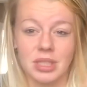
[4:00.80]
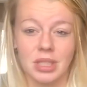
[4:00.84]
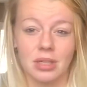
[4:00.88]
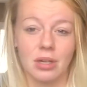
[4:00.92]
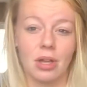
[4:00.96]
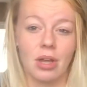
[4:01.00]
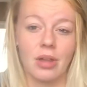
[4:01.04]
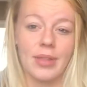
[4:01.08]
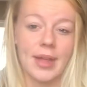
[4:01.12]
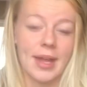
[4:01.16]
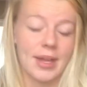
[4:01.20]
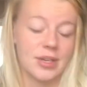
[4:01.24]
and
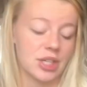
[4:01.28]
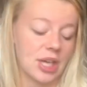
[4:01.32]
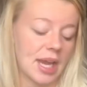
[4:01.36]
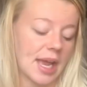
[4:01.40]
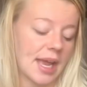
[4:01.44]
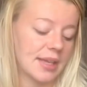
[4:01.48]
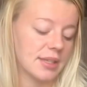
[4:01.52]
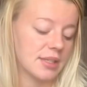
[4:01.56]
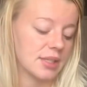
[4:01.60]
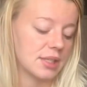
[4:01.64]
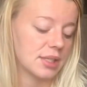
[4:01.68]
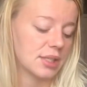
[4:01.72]
all that
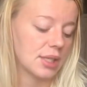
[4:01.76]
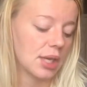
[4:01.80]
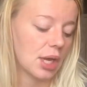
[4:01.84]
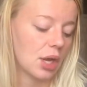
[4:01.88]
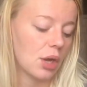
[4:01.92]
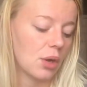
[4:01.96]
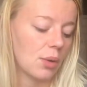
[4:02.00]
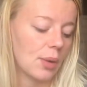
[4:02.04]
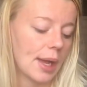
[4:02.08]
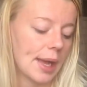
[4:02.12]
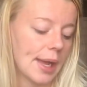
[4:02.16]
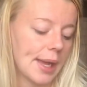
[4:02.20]
jazz.
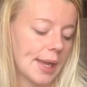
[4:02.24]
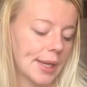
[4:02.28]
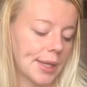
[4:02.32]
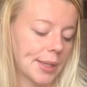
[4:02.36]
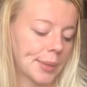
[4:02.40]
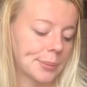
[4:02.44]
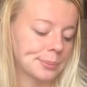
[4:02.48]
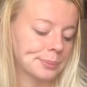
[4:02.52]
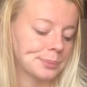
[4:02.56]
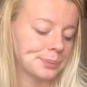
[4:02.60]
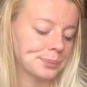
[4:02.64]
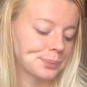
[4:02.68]

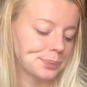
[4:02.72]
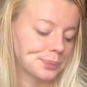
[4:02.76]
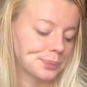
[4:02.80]
So